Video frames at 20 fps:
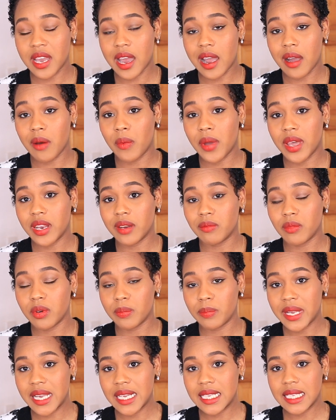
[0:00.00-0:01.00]
I wear them
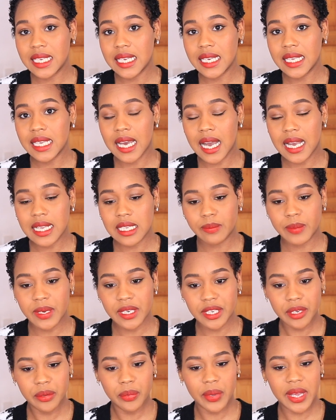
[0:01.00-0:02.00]
repeatedly. I
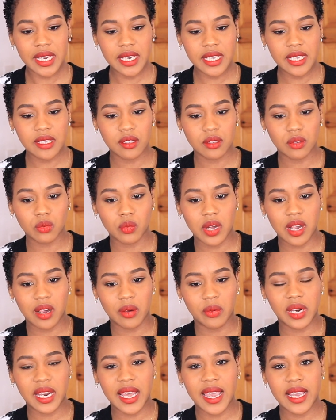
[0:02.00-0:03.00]
especially wear these as well
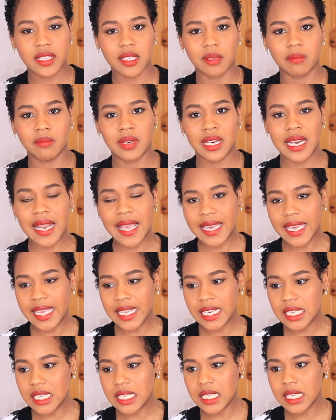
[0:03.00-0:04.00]
with like some
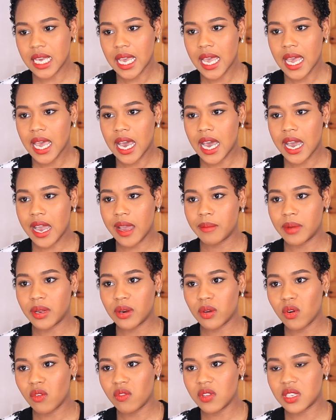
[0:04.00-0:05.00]
leggings, an
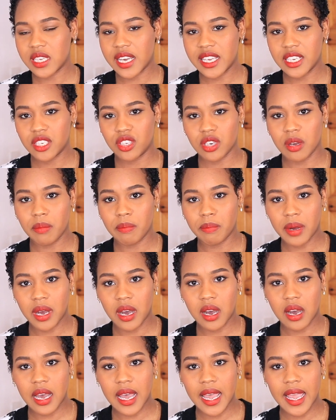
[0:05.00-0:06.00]
oversized
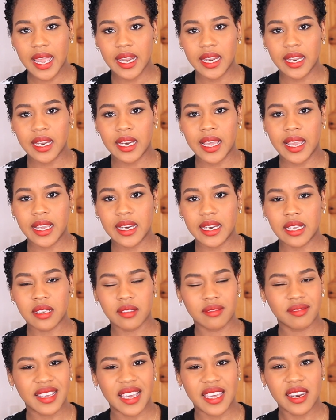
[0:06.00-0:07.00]
jumper, and like that,
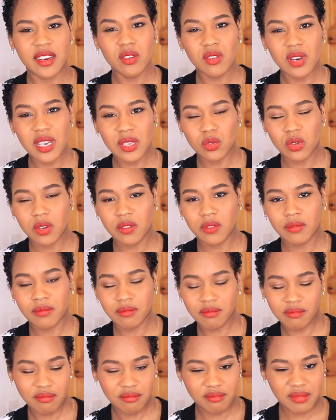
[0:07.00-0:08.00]
yeah, you know, that sort of
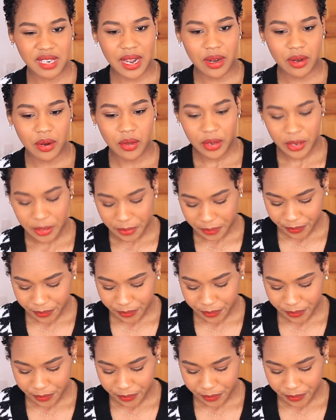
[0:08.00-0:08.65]
that look.